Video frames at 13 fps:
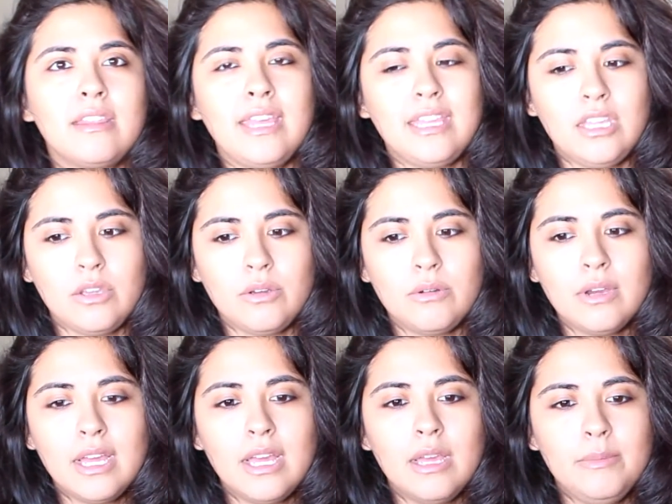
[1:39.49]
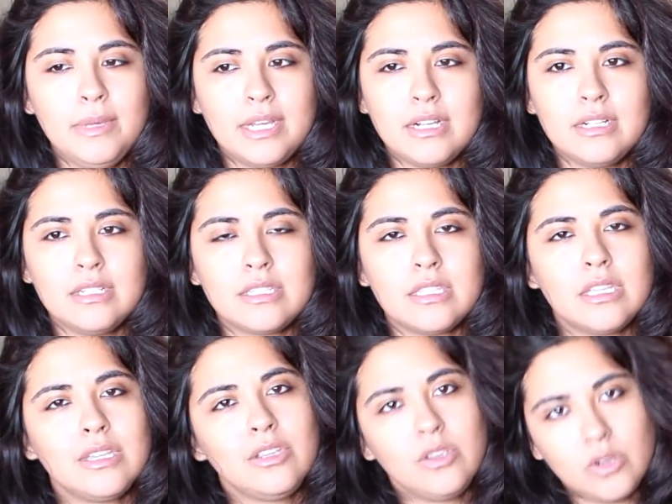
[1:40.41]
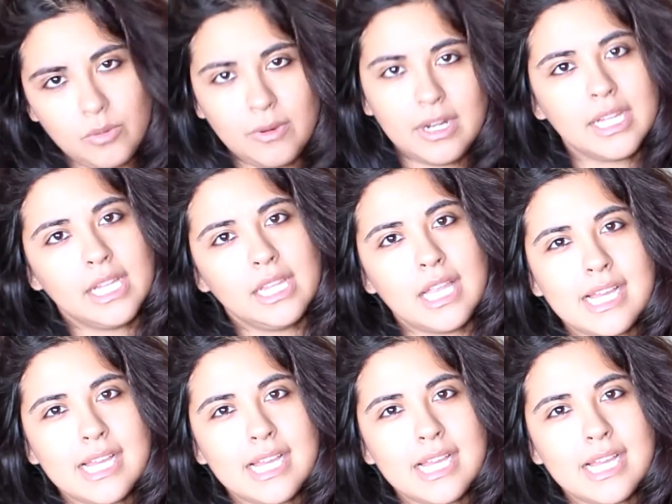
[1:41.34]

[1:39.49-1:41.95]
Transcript: thank you, because you don't want to get